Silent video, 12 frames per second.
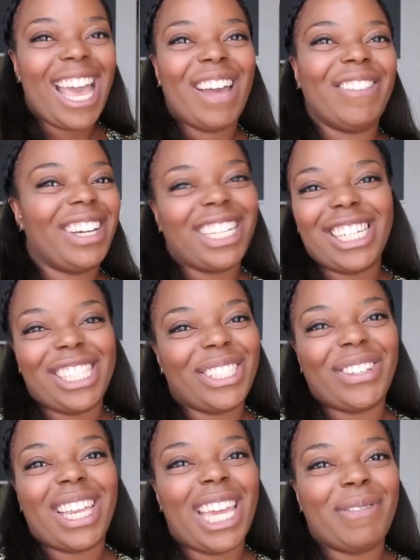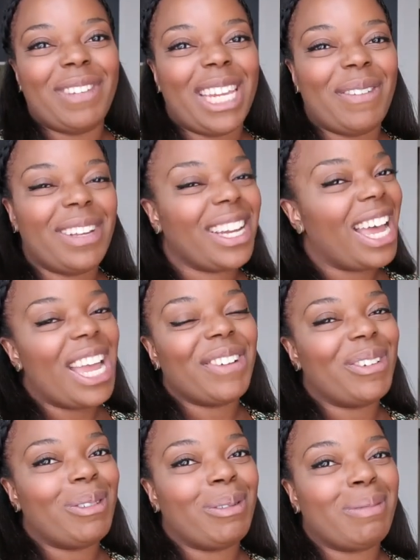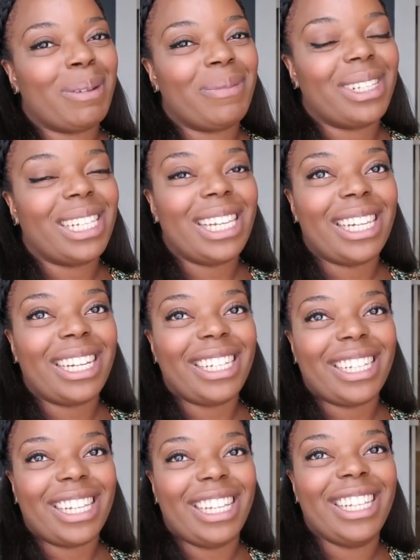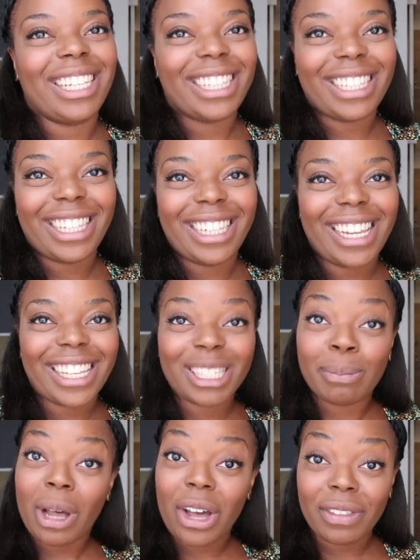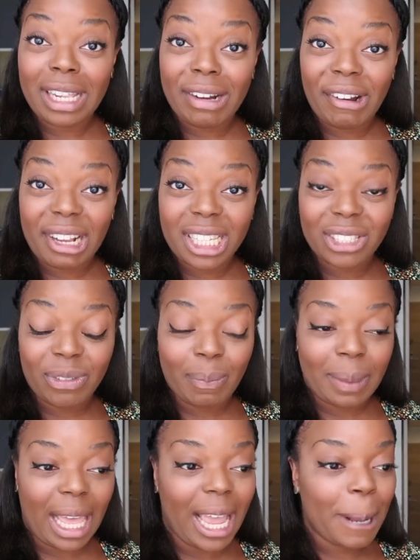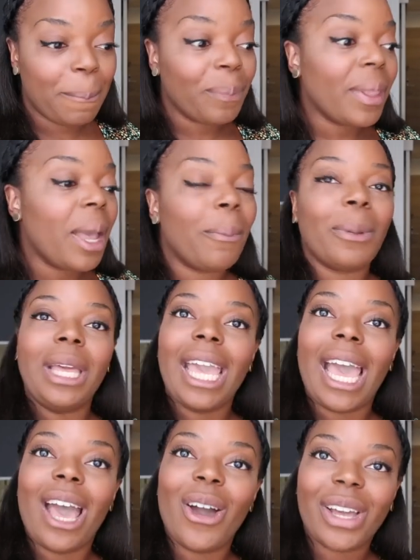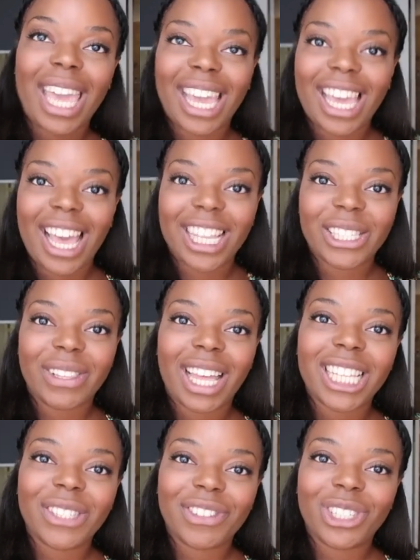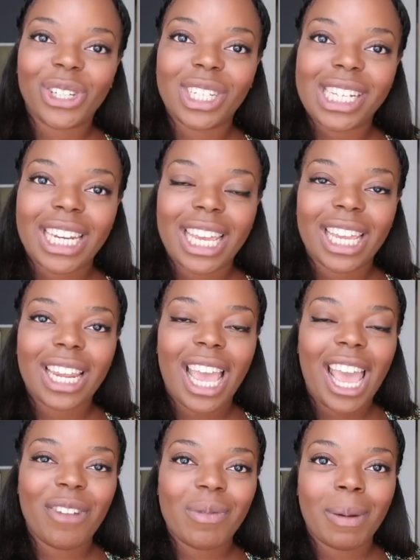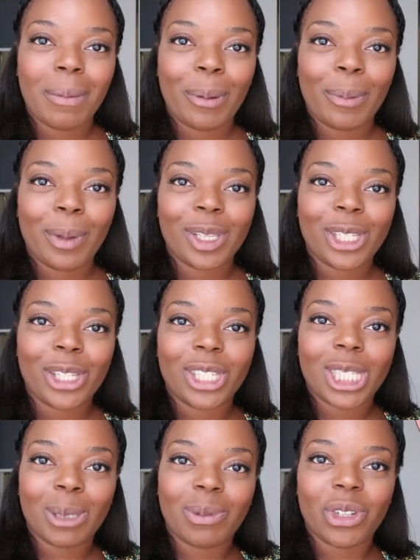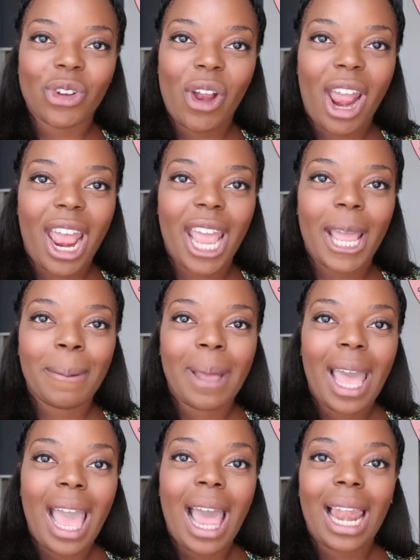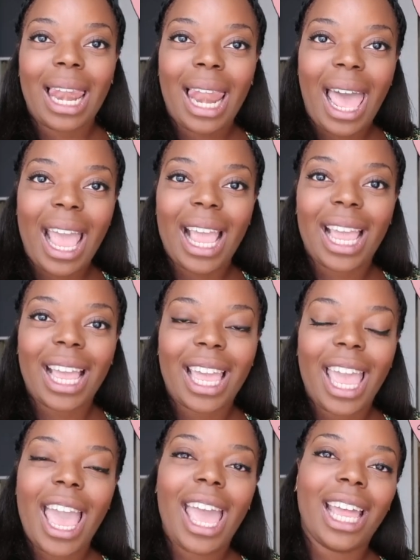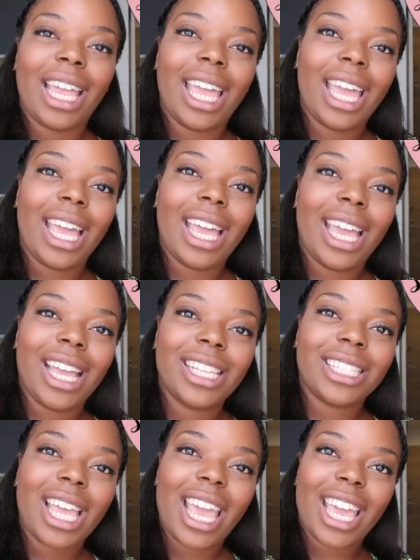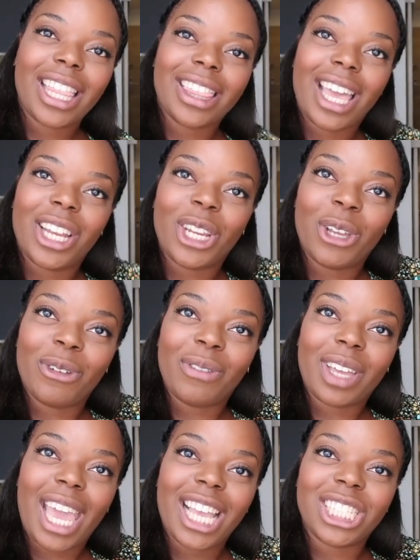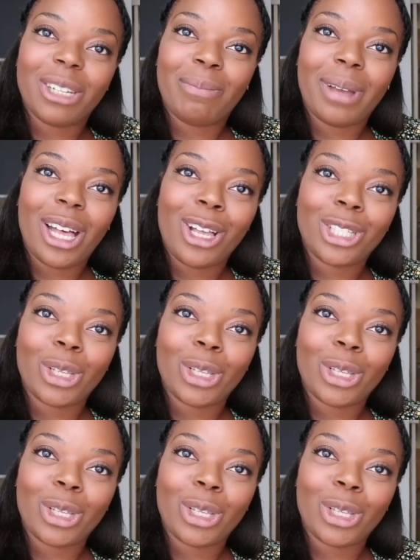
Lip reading: I'm not gonna do Eminem. I can't even remember the next part of the lyrics from that. But yeah, okay guys, thanks for tuning in, and remember to subscribe, like, and hit that notification bell